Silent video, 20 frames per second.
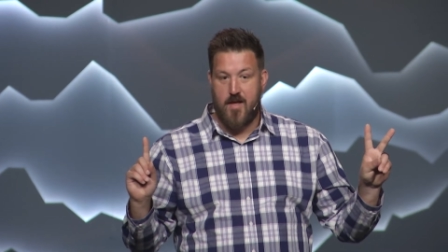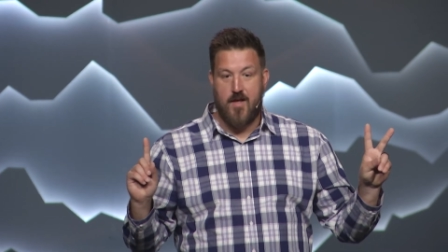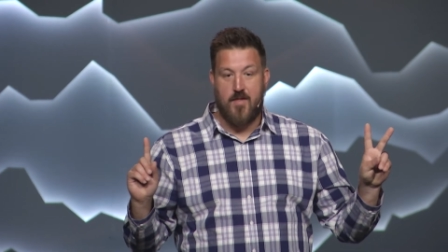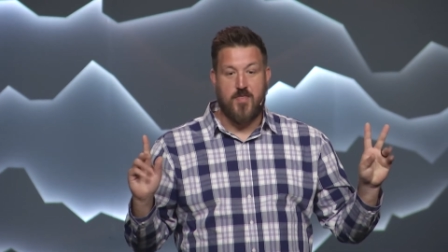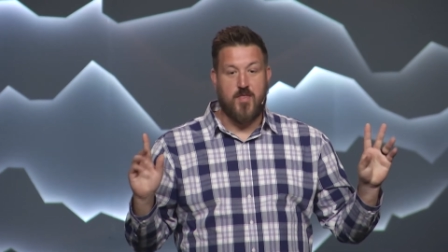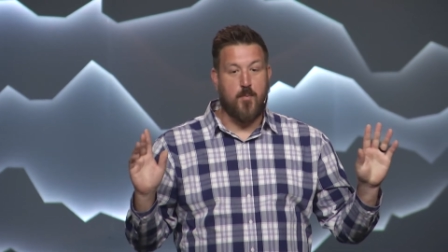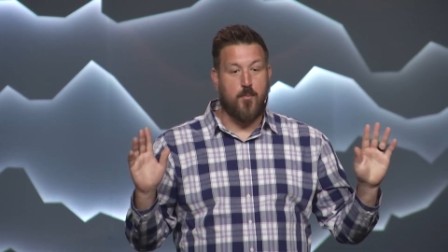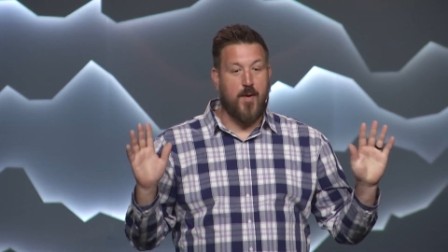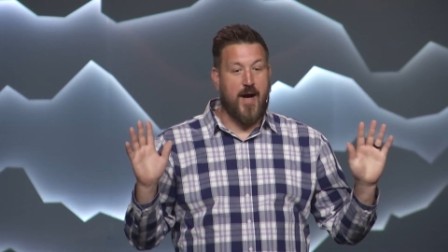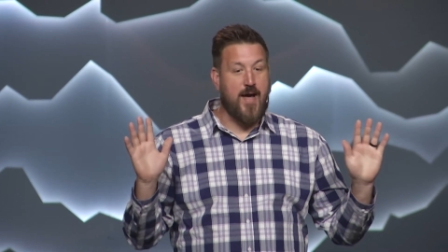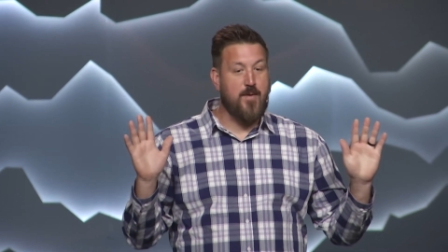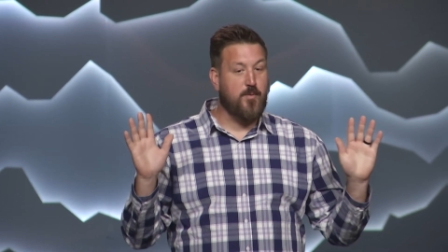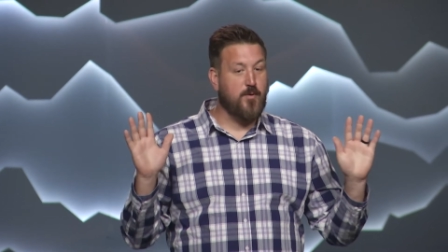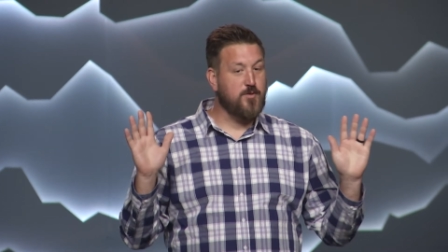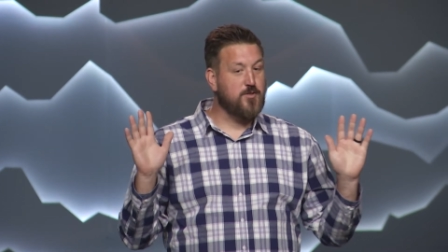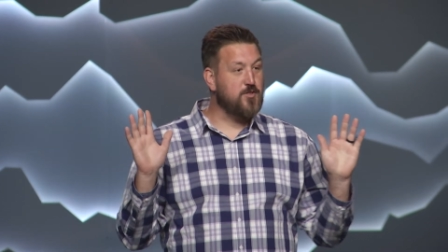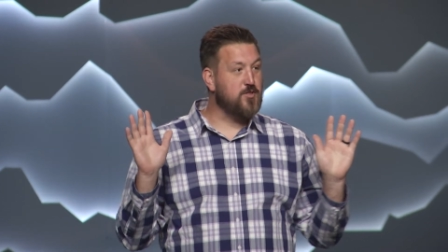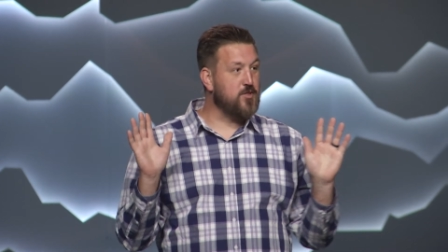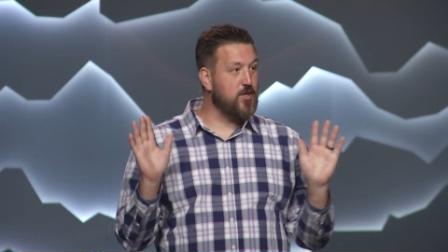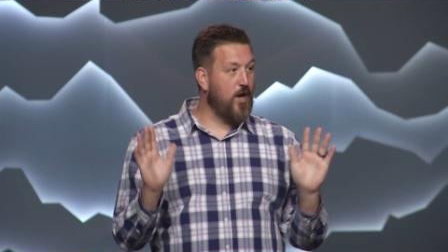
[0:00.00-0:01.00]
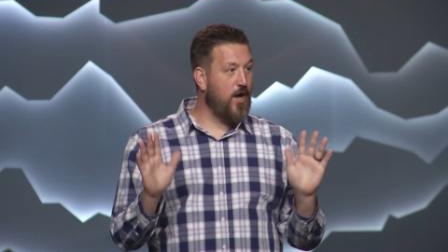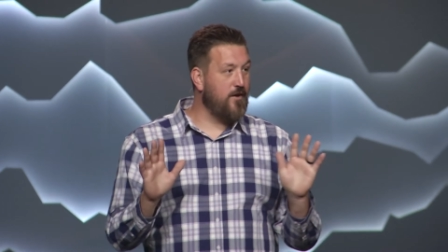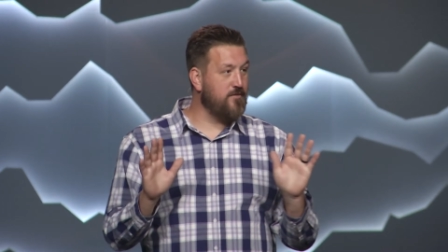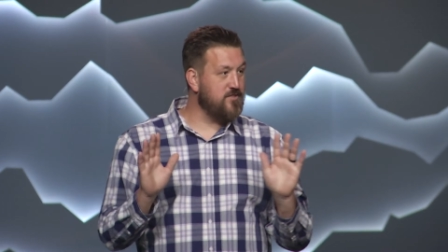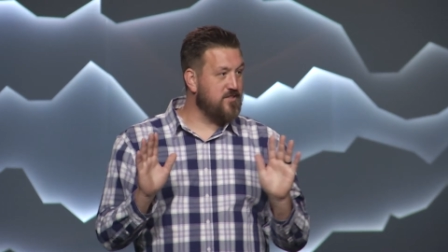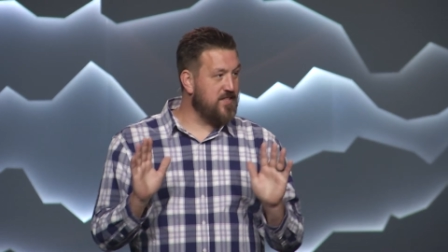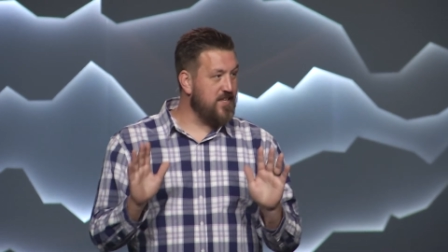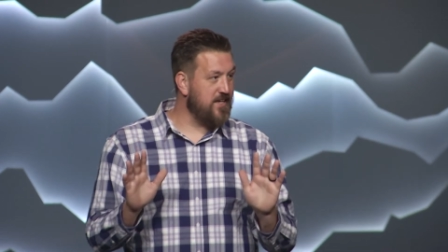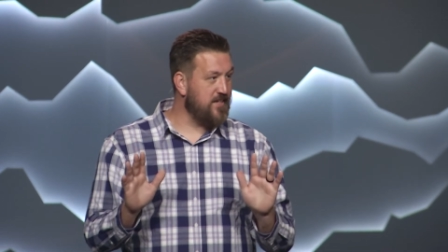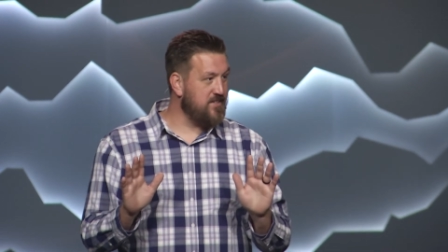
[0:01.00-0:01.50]
The Bible
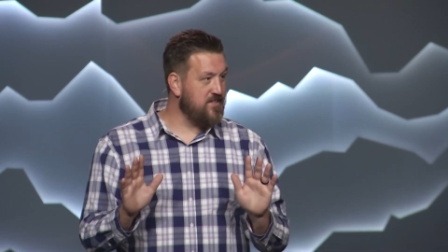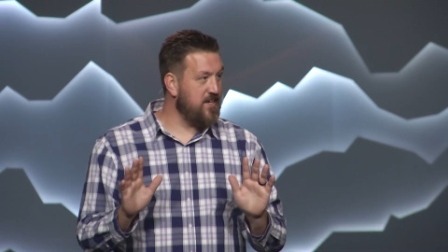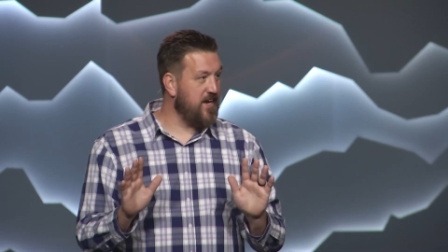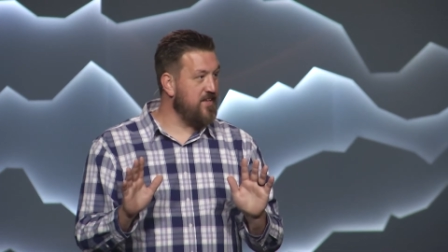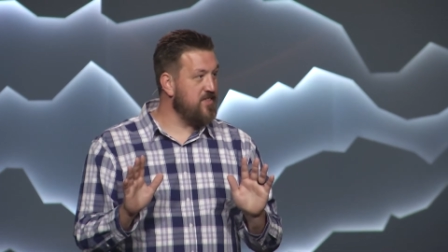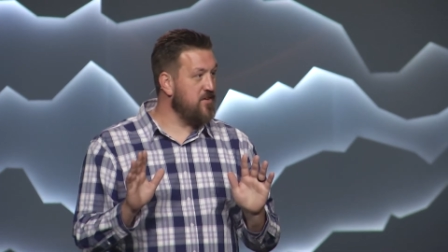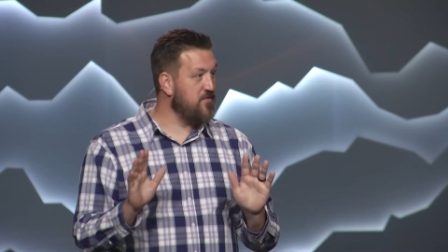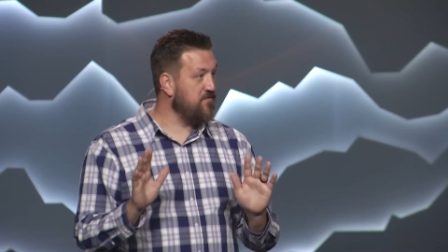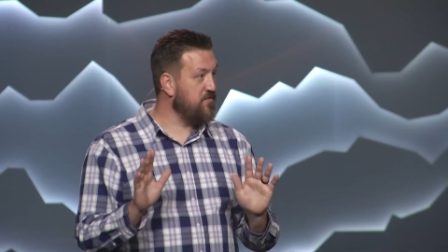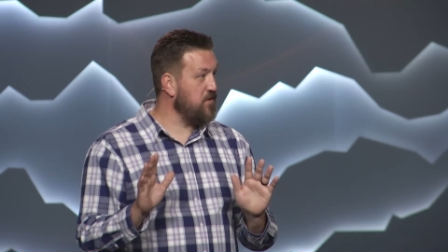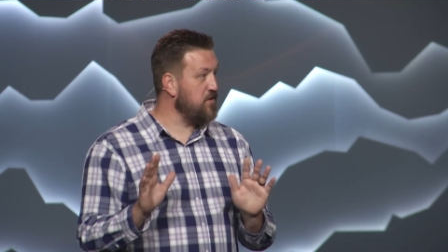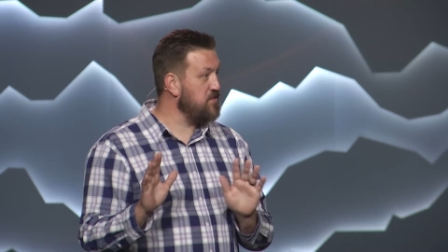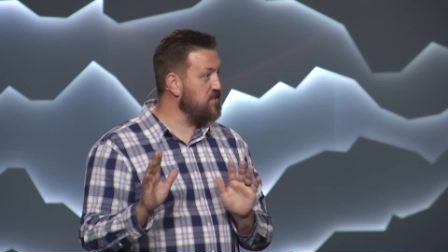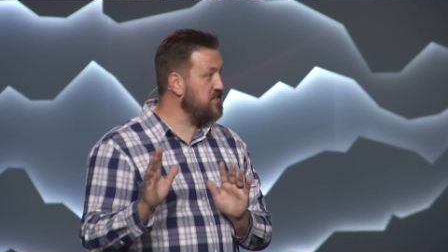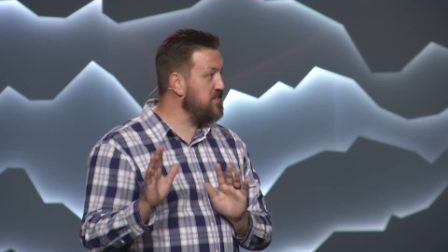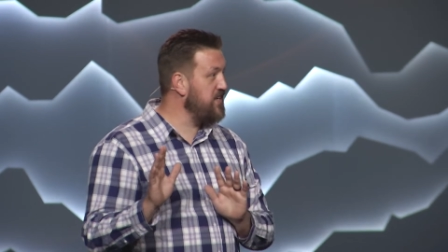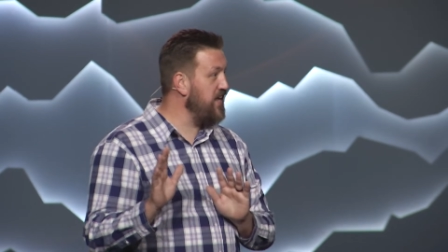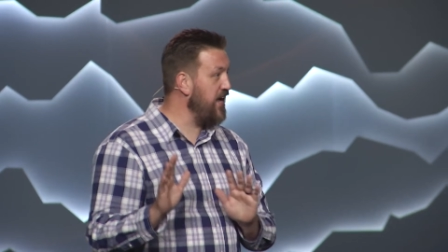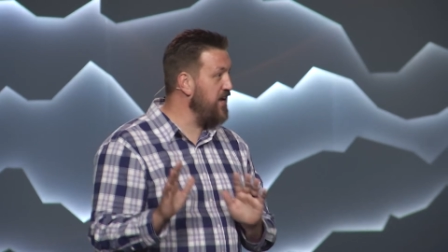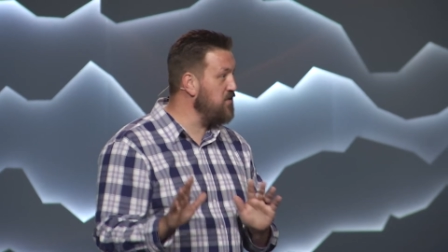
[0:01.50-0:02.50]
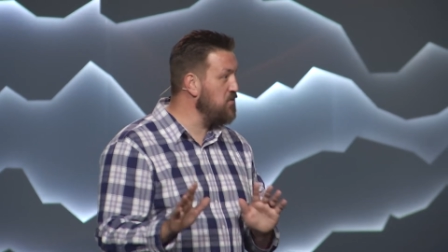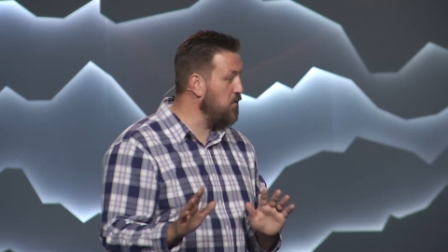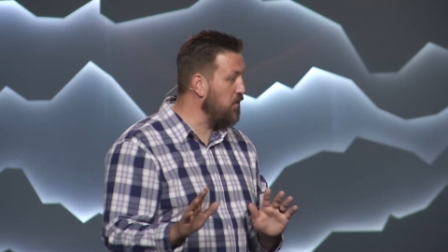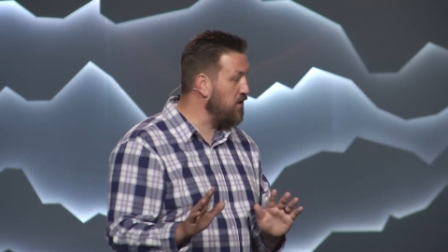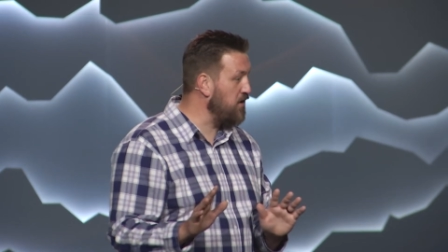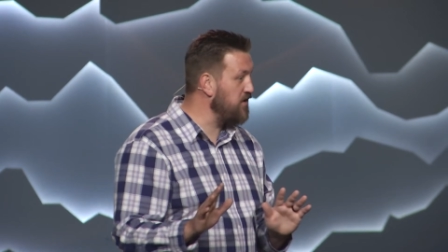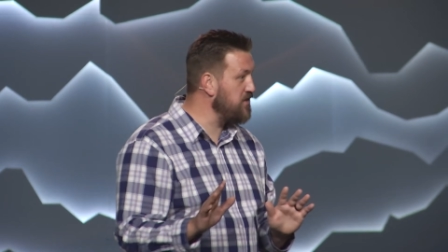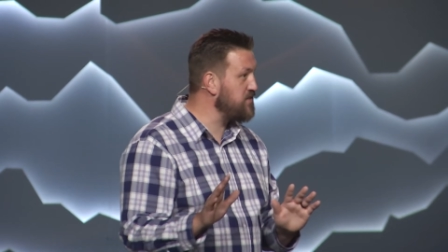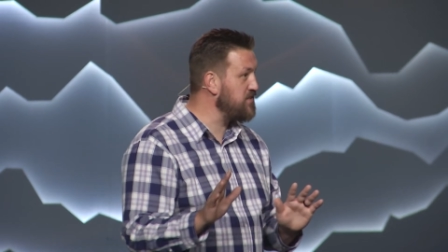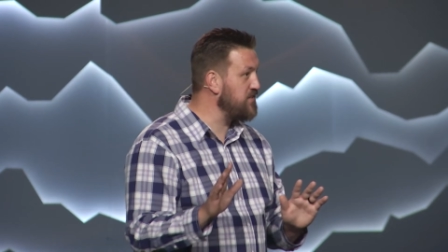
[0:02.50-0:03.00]
solves this in the first 10
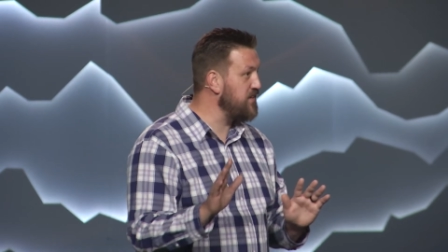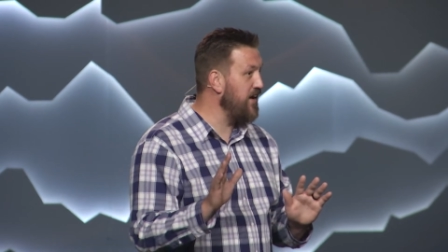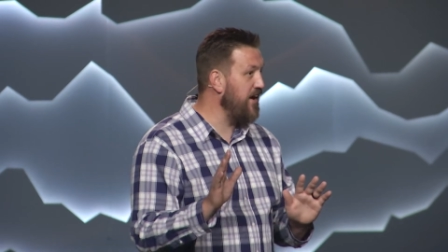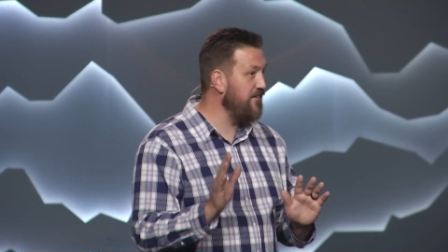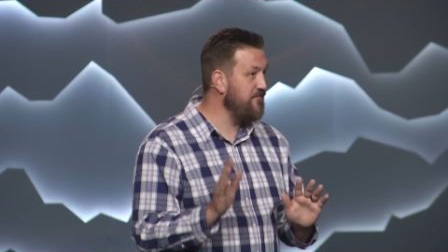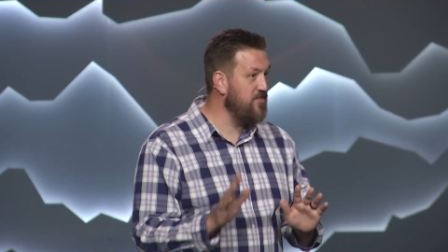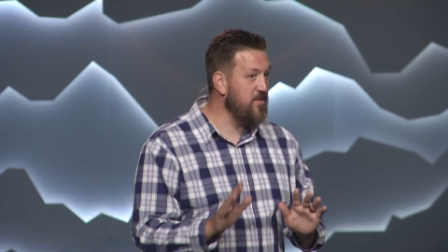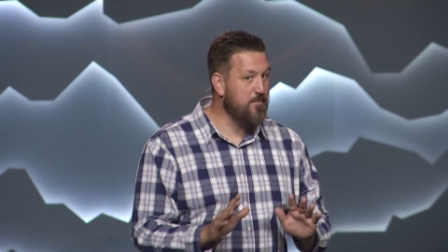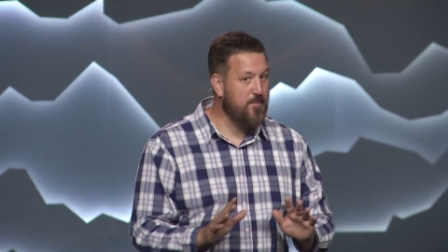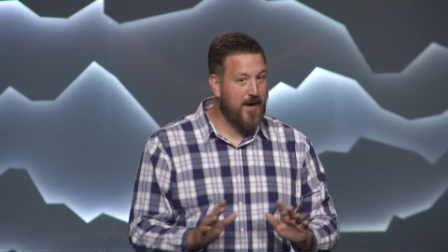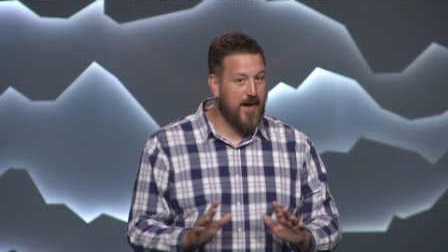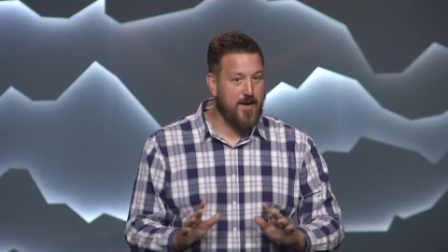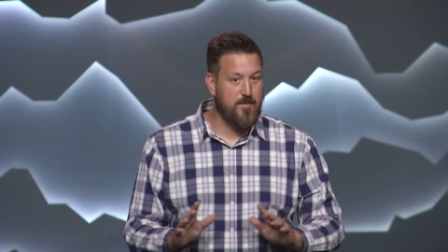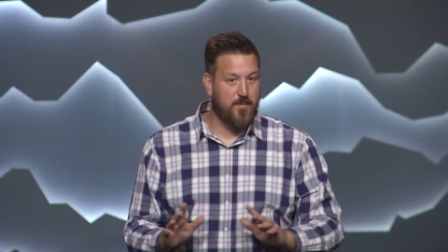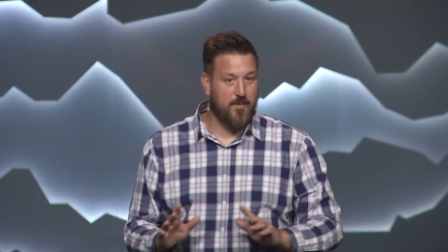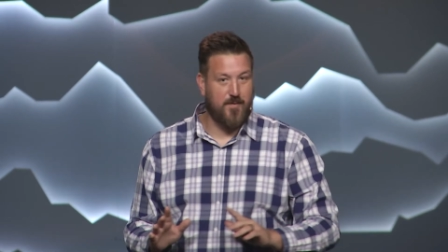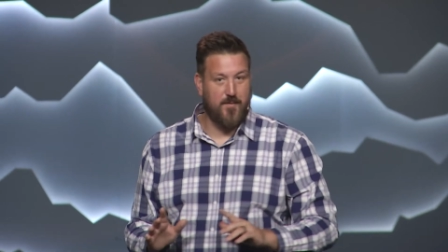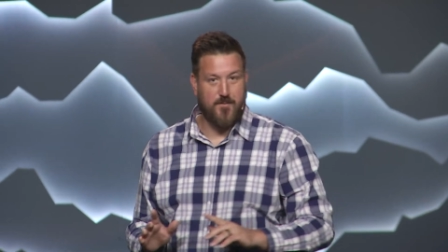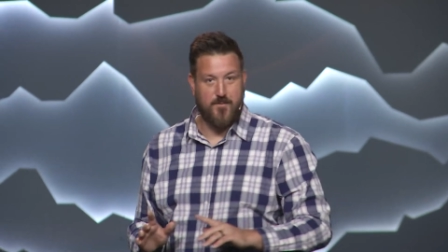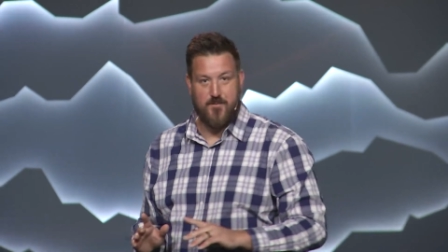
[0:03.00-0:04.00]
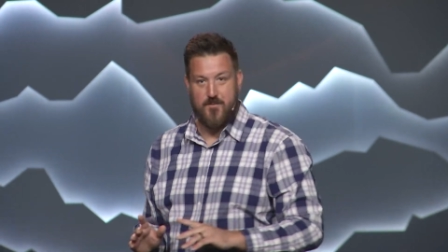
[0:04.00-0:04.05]
words of the Bible.